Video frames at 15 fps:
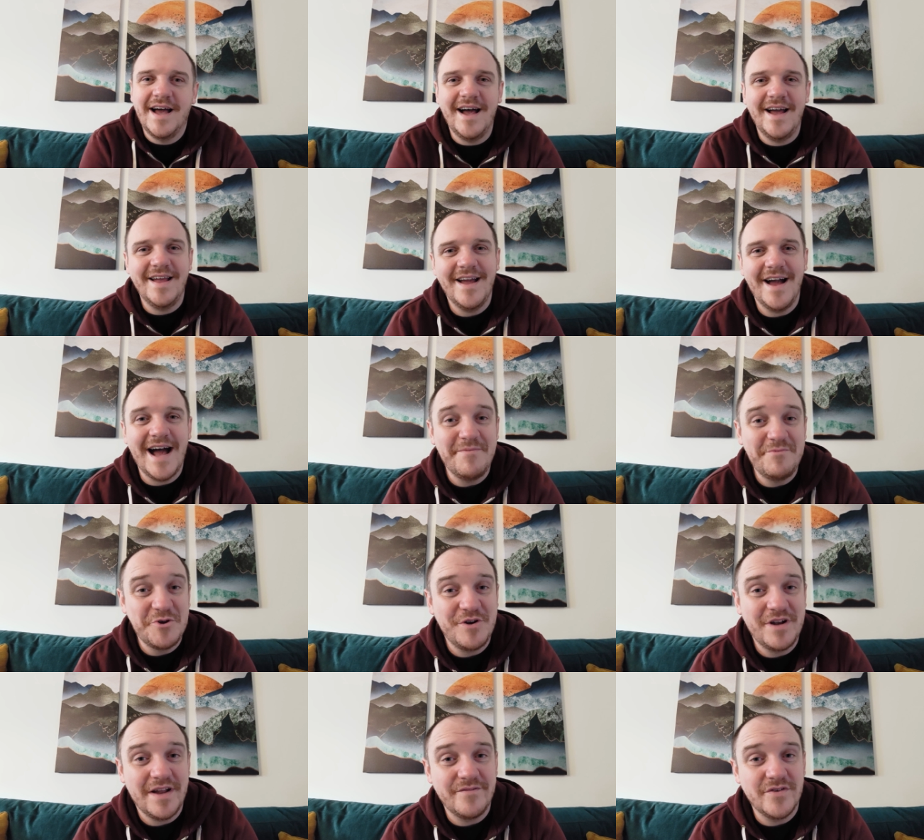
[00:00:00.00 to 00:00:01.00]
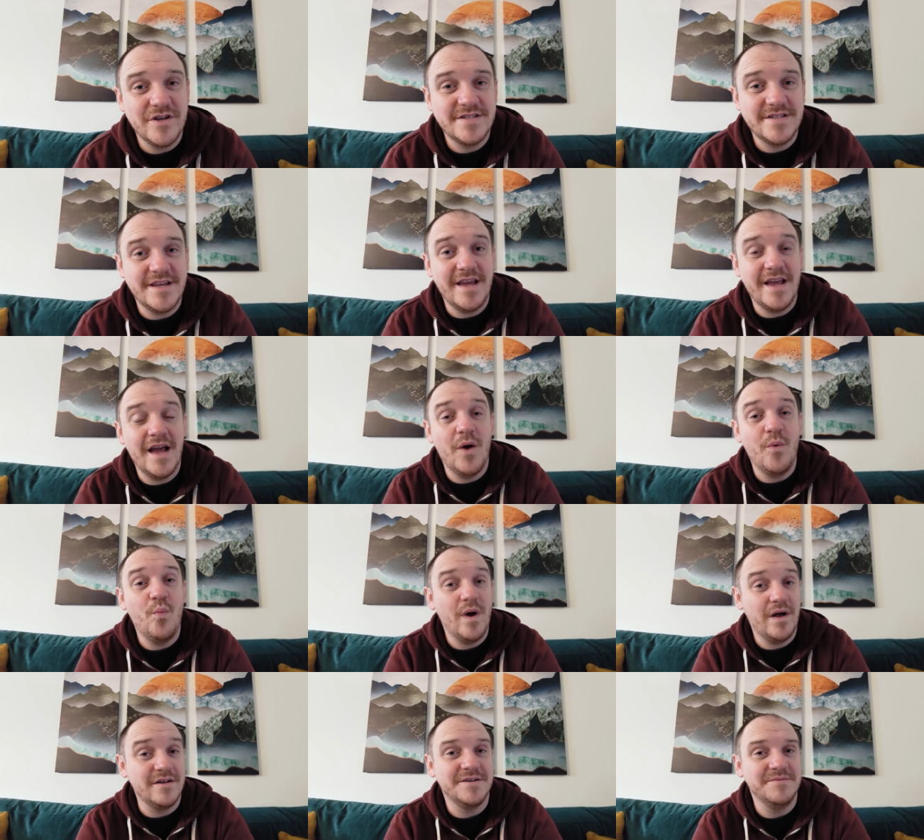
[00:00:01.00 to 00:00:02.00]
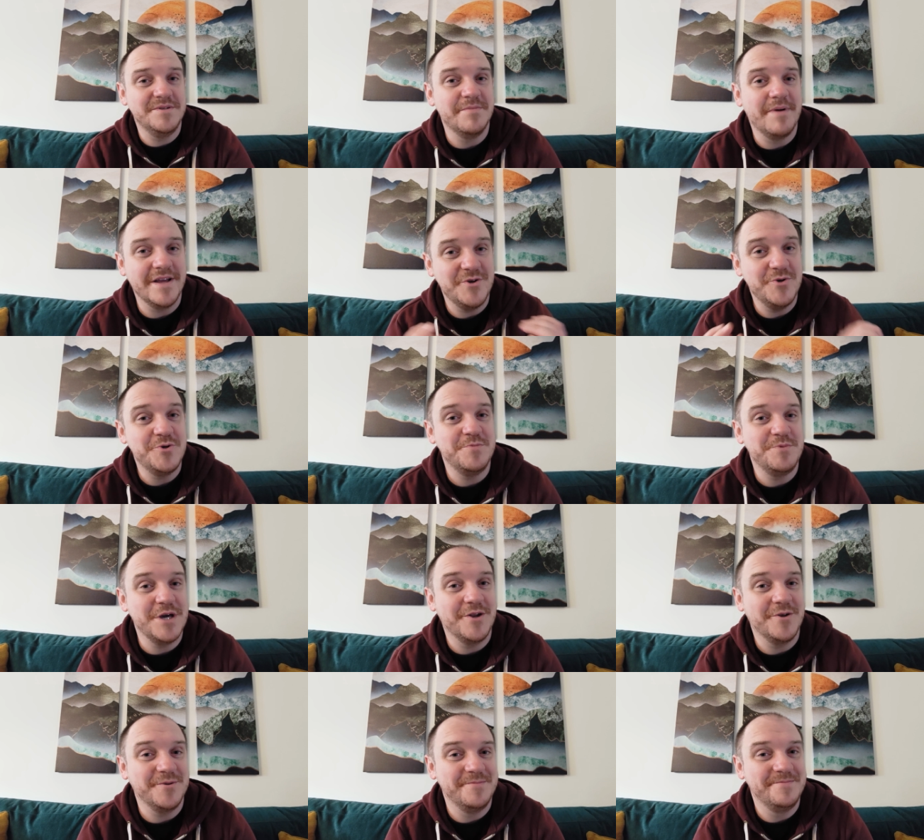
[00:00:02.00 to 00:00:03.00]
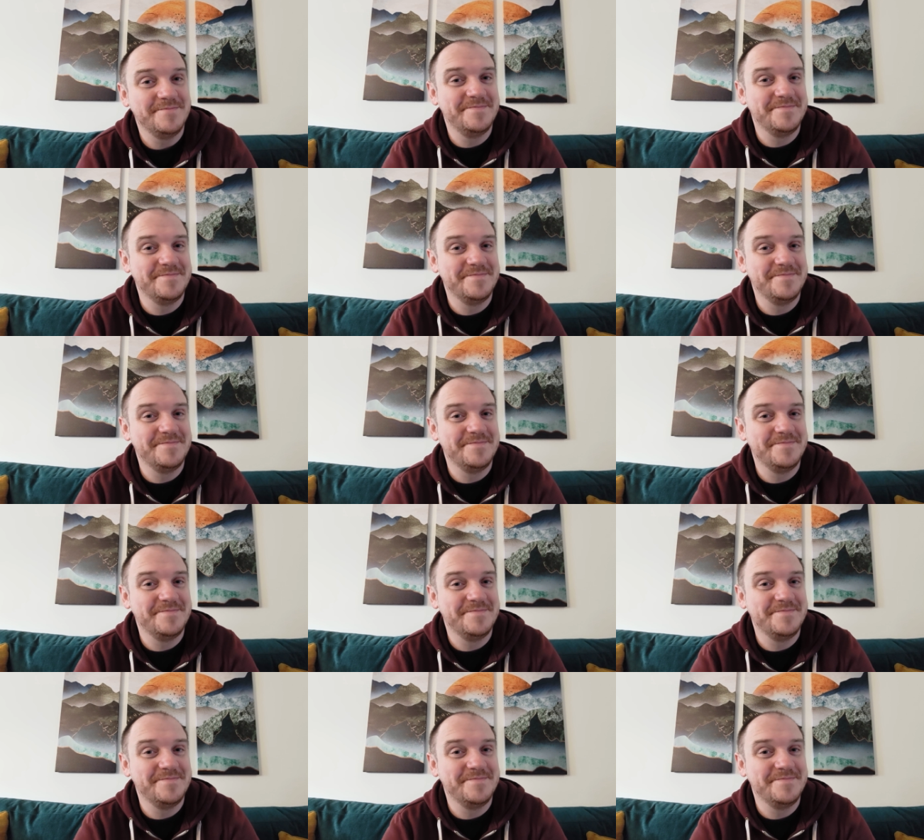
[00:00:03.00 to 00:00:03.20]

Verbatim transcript: Hi, I'm Neurodiversity and welcome to my YouTube channel.